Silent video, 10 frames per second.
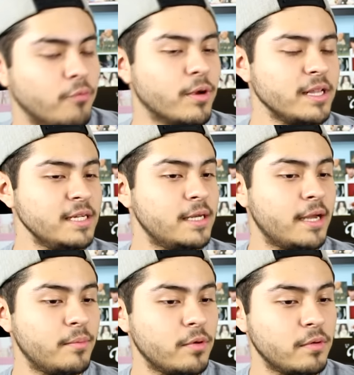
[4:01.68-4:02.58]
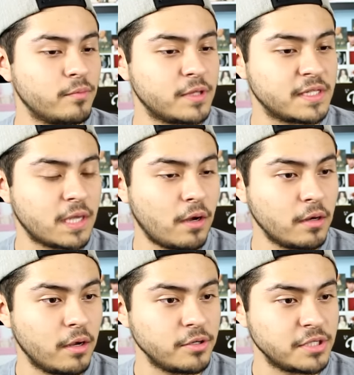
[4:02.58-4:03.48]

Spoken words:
Really, Amber? With the tongue? Are you